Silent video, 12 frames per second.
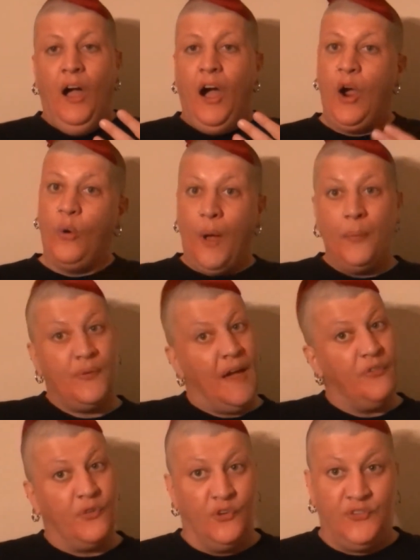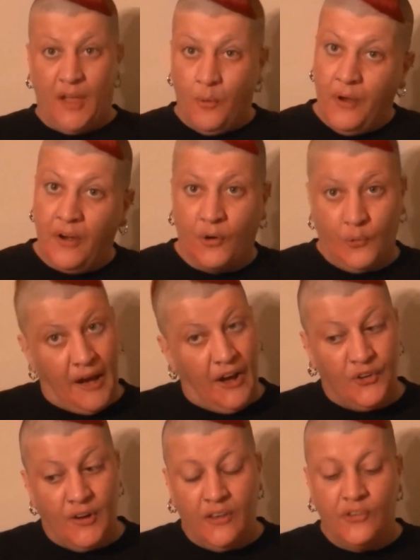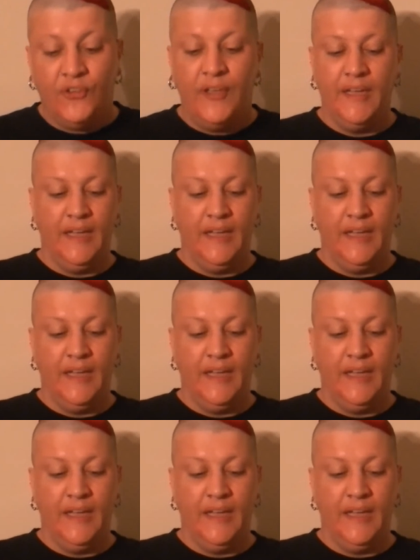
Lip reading: our website for Stay Weird Creations